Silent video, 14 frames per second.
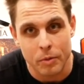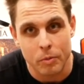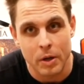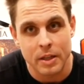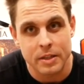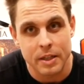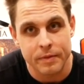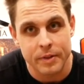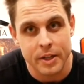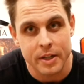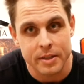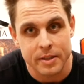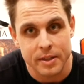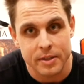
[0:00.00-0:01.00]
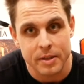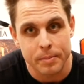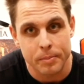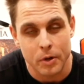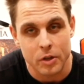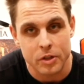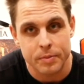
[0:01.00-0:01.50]
relatively consistent
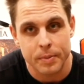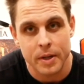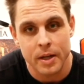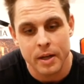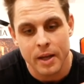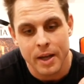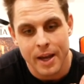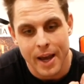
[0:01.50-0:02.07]
ball speed